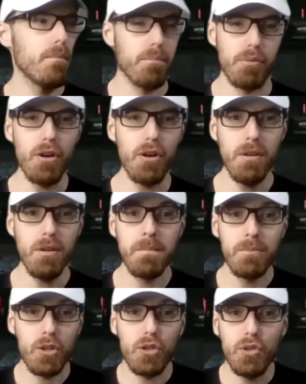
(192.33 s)
Bro,
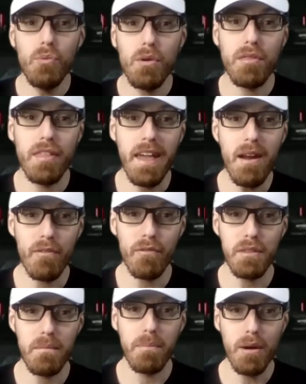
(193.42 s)
you were there for
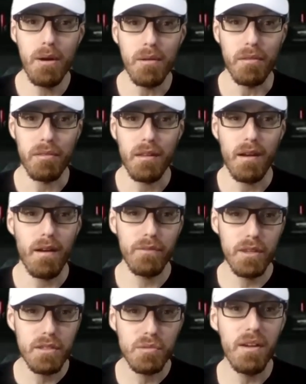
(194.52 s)
the birth of
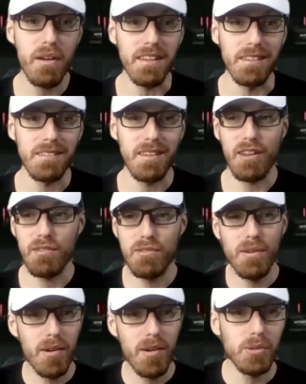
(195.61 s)
the twins. You
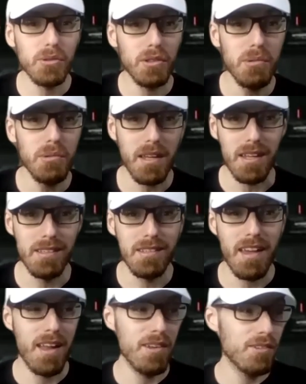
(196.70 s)
know how old Luke is.
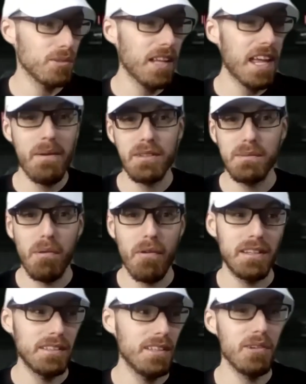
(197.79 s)
And so Leia was
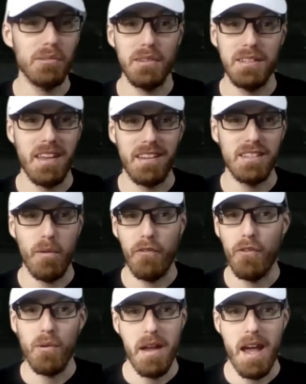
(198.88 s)
born literally seconds
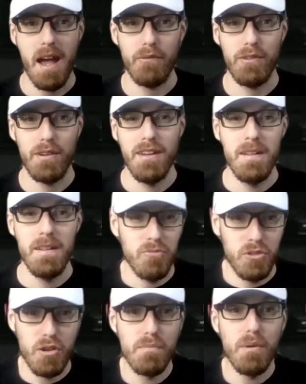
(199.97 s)
before or after.
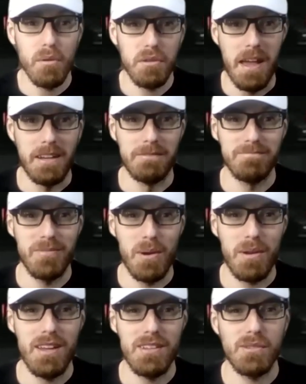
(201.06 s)
They're both 10.
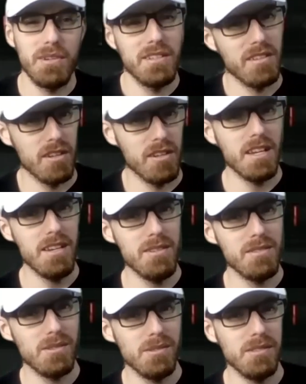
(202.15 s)
Okay. So when he's like, you're 10
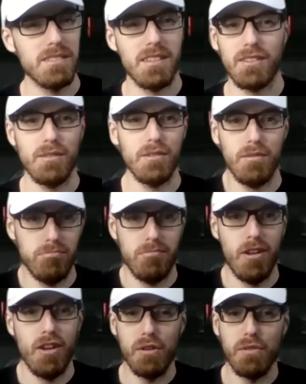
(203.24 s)
years old, it's like, dude, you
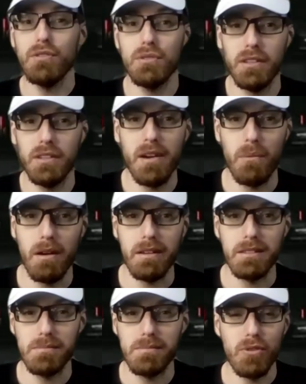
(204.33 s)
knew who Leia
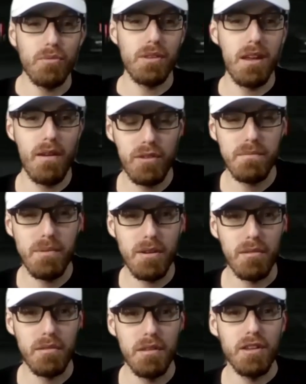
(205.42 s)
was. You were there for the
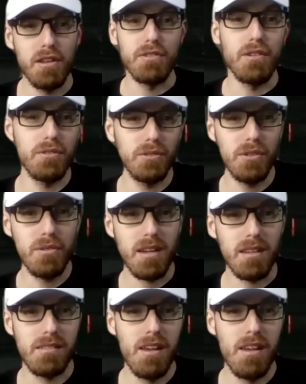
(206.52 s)
birth. You know who Luke
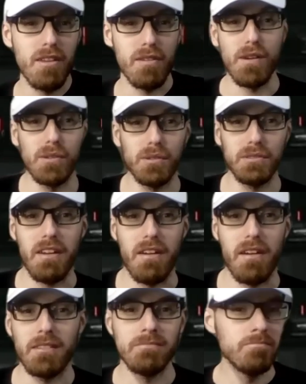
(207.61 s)
is. You know how old they
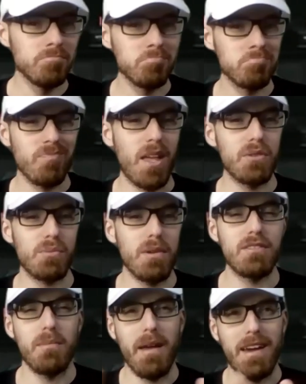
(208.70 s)
are. That was
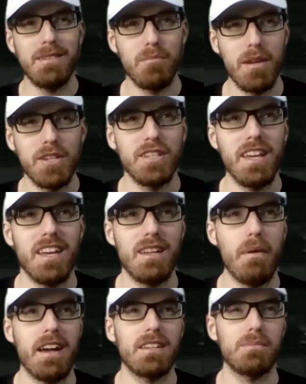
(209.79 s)
weird to me. I didn't mention that in the
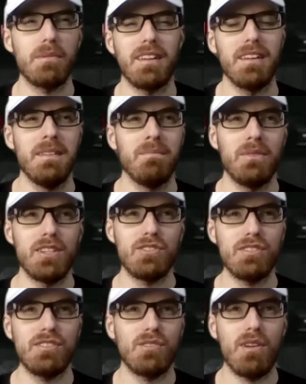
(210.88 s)
past, but it's
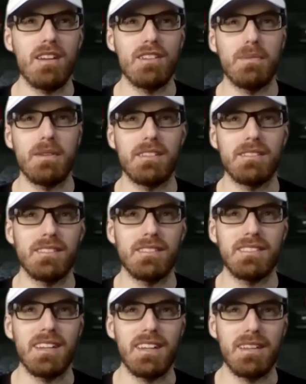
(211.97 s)
just strange because it's
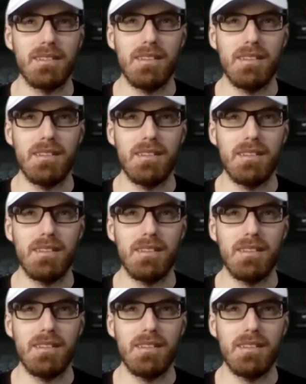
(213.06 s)
like,